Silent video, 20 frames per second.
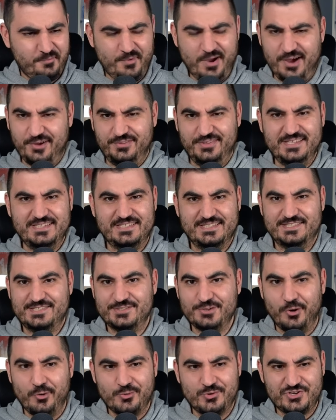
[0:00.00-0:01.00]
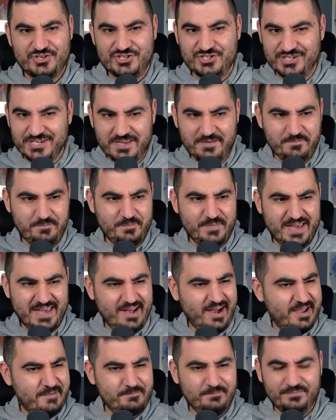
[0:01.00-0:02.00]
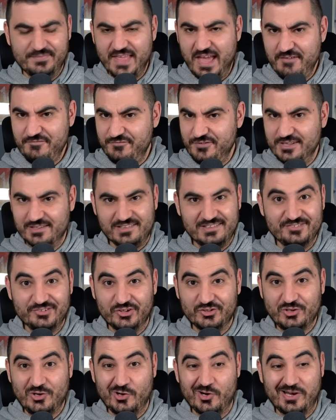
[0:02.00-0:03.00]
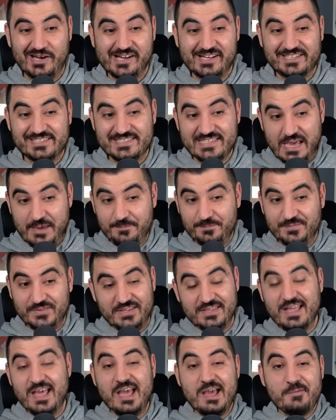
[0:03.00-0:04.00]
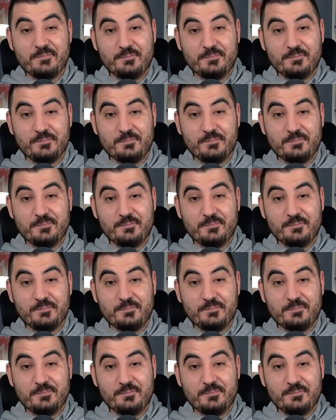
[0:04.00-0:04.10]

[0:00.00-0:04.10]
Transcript: Wow, this is so cheap, man. I'm definitely not gonna accept it,